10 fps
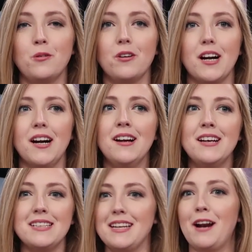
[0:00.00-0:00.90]
Or
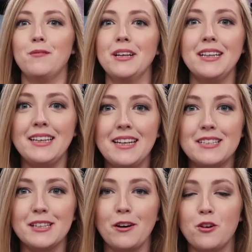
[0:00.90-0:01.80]
did I really
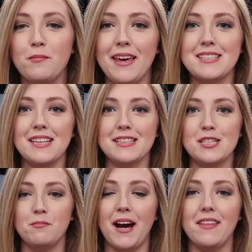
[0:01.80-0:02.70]
need to go to Macy's
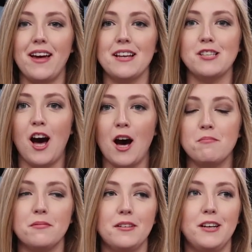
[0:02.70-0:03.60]
to buy that
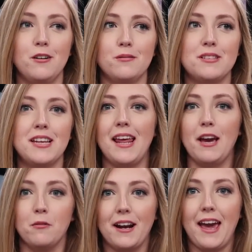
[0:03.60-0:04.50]
top, you know,
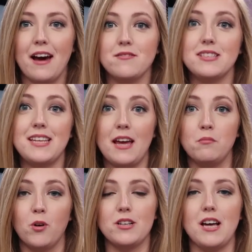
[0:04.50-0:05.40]
today when I have 10
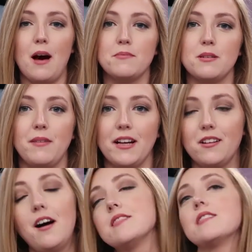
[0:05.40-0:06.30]
more tops in my
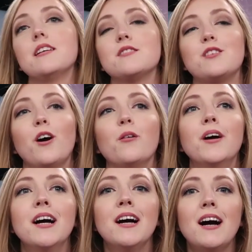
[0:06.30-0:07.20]
closet? So
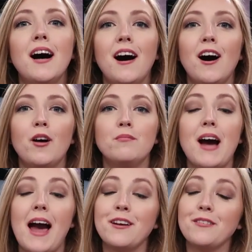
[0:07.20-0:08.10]

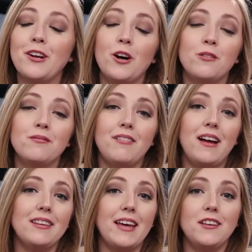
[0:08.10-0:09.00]
I don't know,
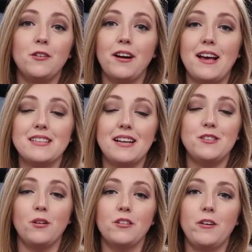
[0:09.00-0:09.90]
like you guys, I
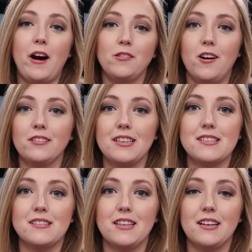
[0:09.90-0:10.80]
don't know how long
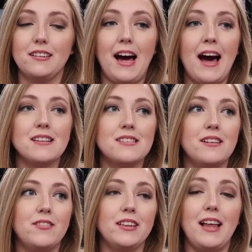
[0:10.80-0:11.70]
this is gonna last.
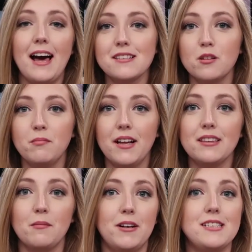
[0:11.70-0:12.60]
If it lasts a
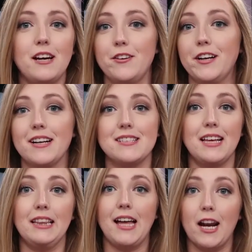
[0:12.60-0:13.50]
month, I'm gonna tell you, you're gonna see
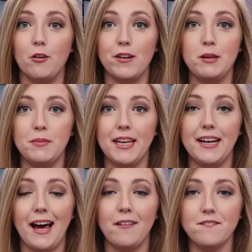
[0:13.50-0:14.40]
a lot of
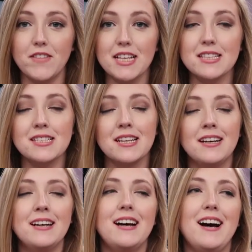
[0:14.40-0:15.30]
repeat outfits.
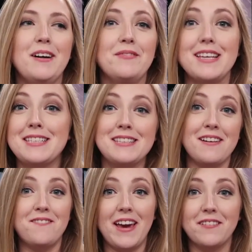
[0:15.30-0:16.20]
This is
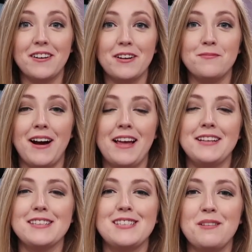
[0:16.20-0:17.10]
a favorite of mine.
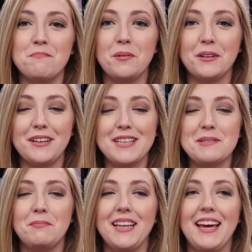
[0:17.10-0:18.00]
It's simple and
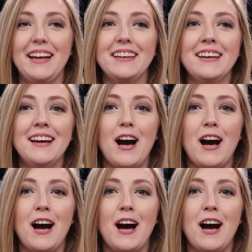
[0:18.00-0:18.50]
it's plain.